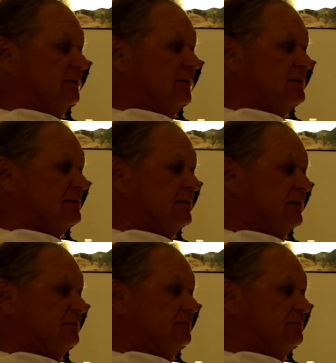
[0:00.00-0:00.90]
He
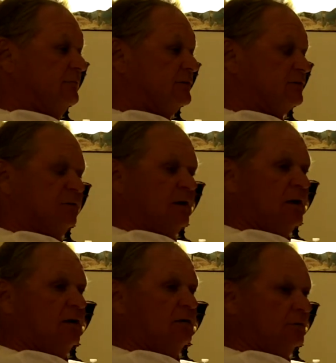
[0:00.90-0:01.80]
said, Mr.
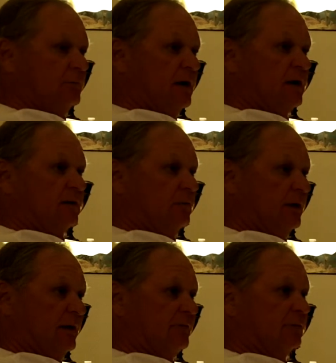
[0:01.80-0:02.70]
Lowe or Buck,
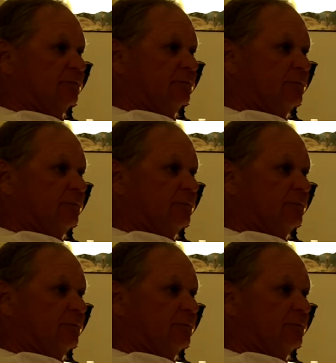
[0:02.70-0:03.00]
whatever,